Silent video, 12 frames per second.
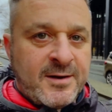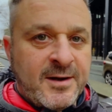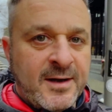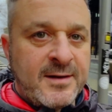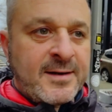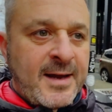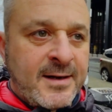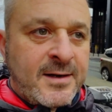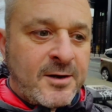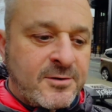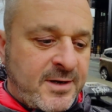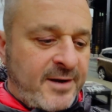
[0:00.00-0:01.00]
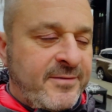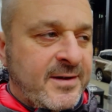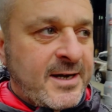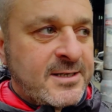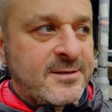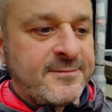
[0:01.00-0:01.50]
and getting no
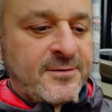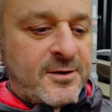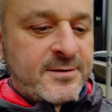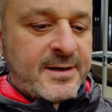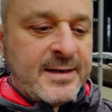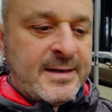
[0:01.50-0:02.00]
gratification for it.